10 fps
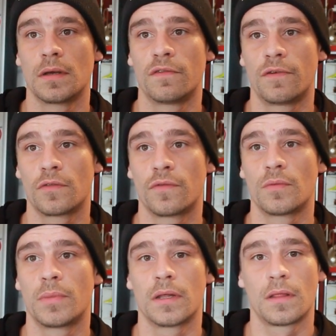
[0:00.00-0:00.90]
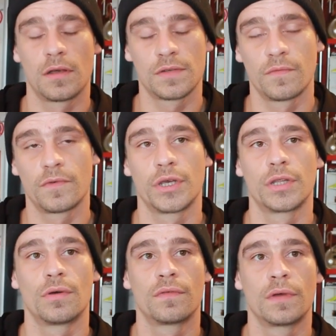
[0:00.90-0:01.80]
He fought for the belt, lost from
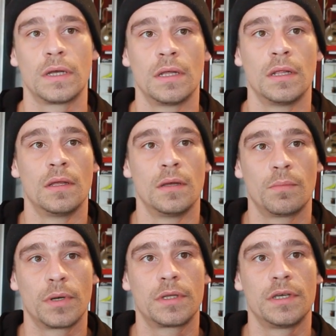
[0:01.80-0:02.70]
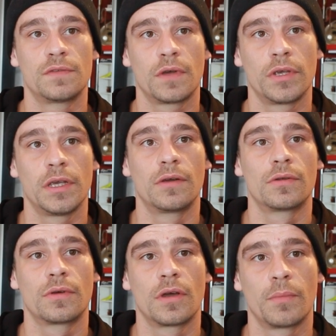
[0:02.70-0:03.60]
Vakitov. But he's very
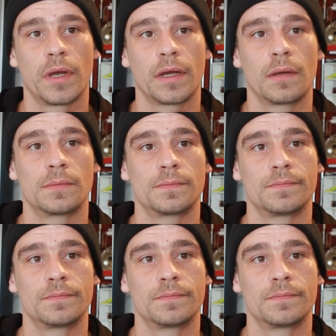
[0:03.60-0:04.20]
eager to come back.